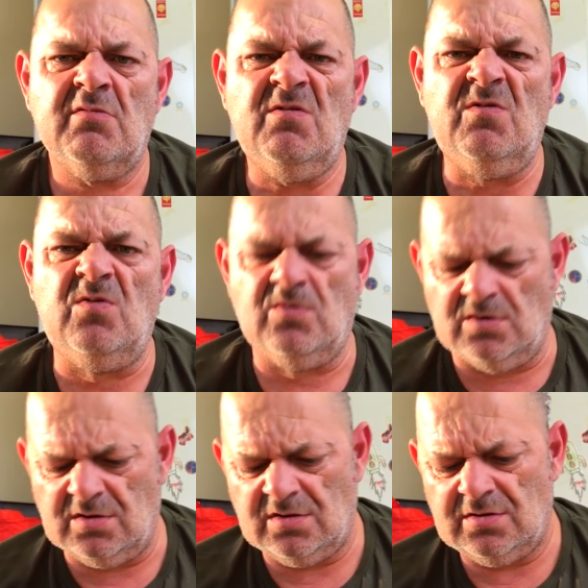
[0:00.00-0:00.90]
Ooh.
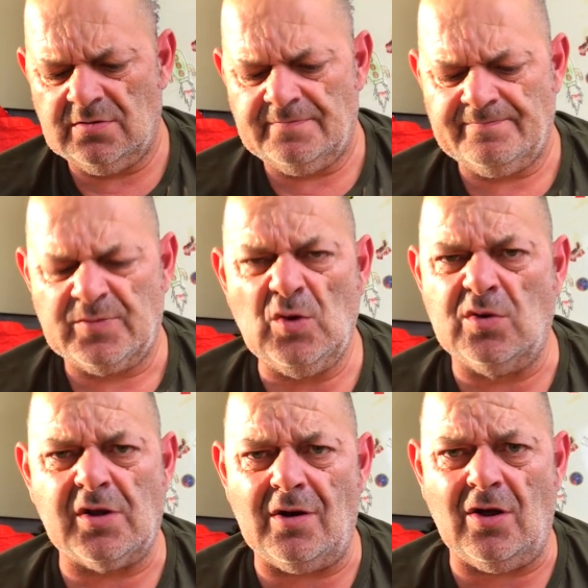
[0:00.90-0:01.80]
Oh, I
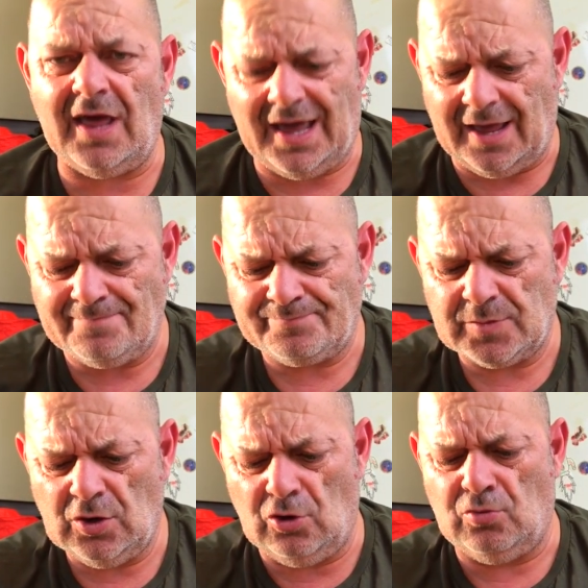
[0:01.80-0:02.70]
don't like that.
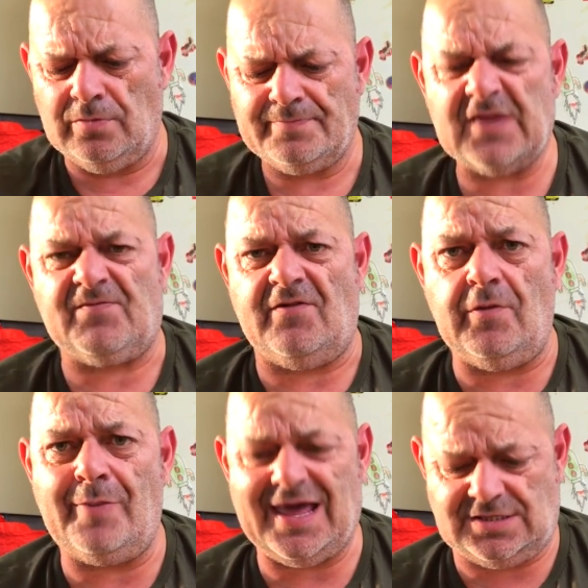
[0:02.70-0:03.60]
Oh, that's very
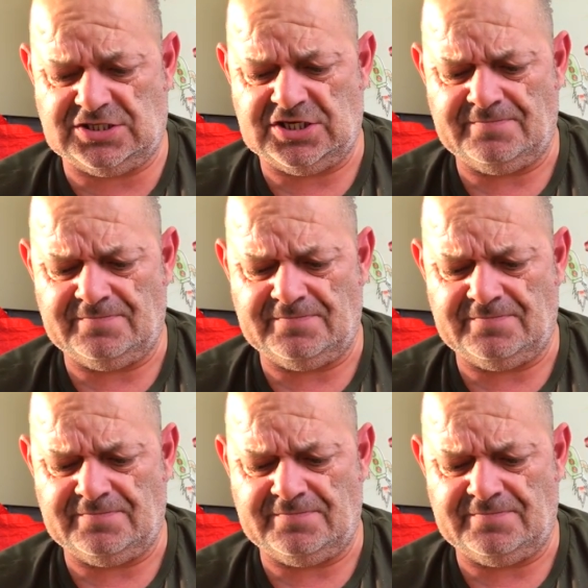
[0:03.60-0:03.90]
bland.